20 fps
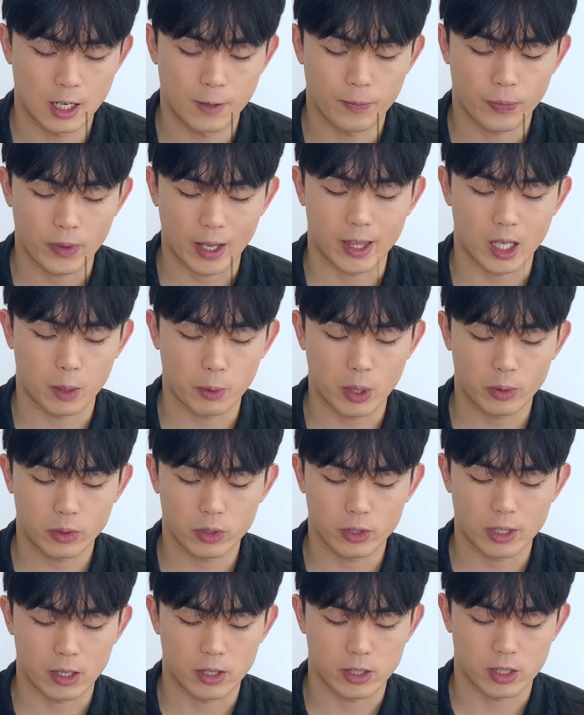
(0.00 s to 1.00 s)
And the way we do
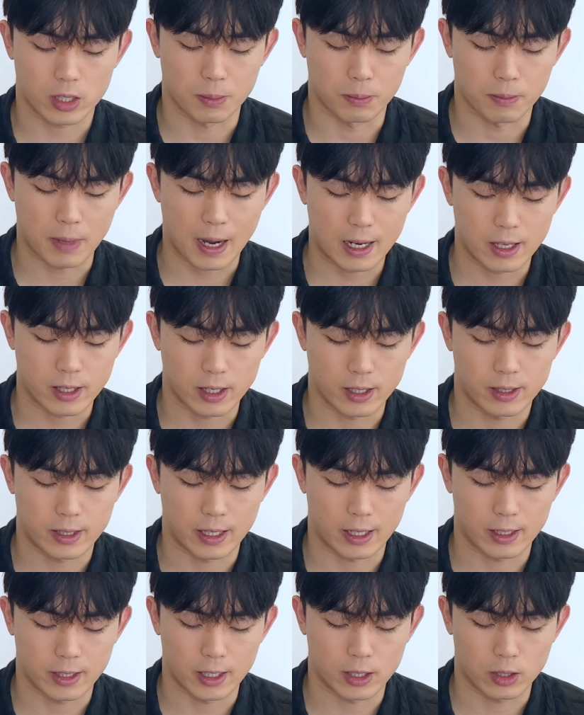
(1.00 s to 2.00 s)
that is just minusing
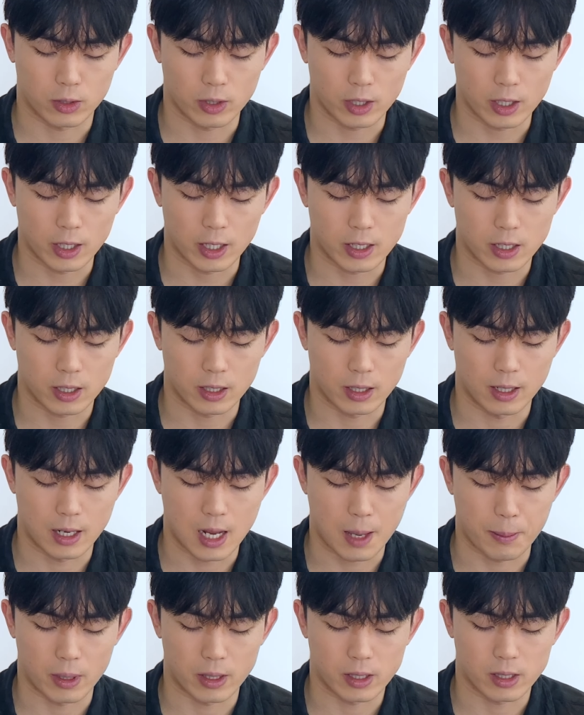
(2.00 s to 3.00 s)
60 to each
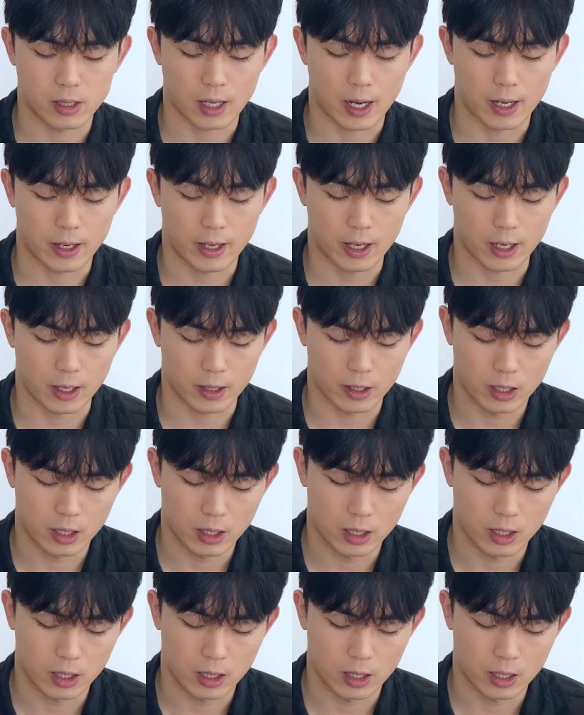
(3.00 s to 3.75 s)
limit side here.